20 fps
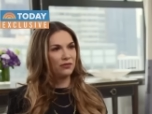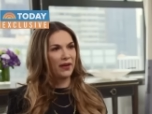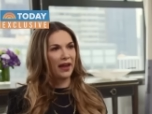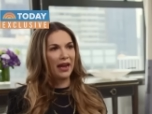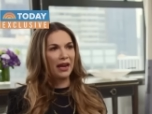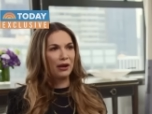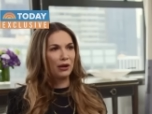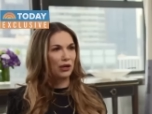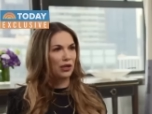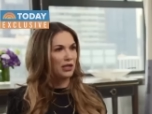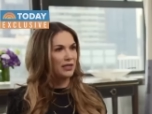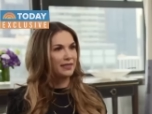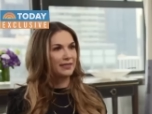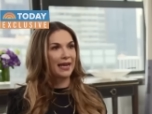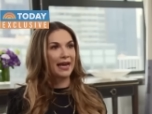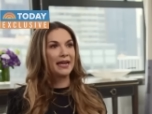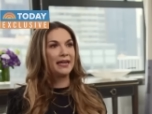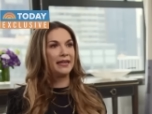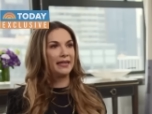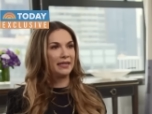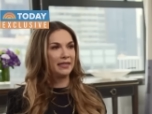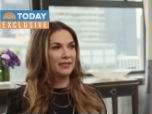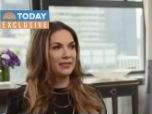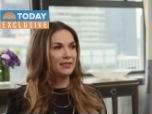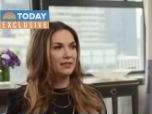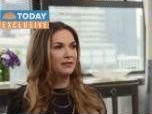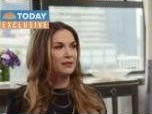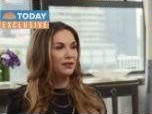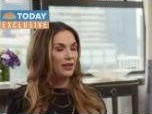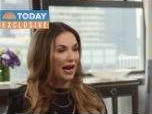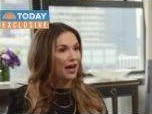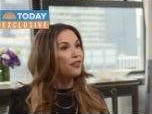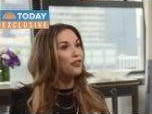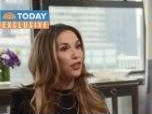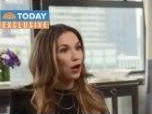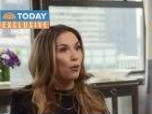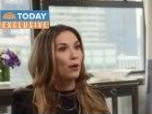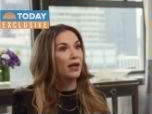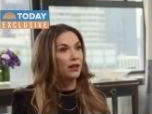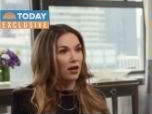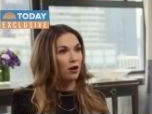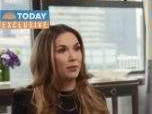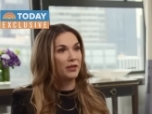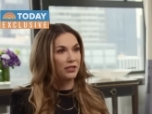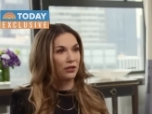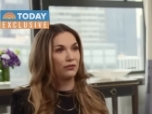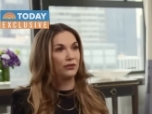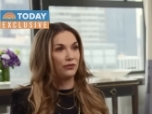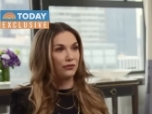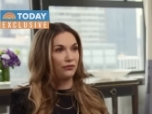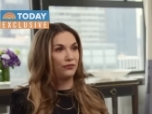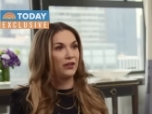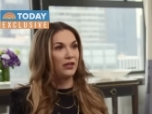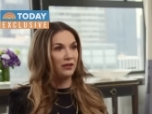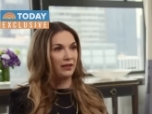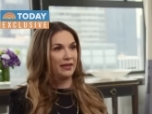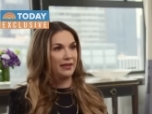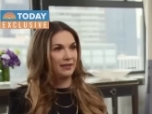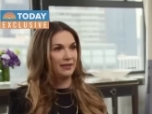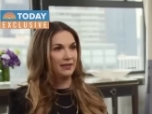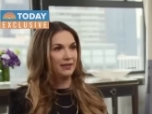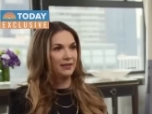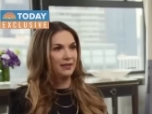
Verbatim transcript: of anger or sadness, though I allow myself to feel it.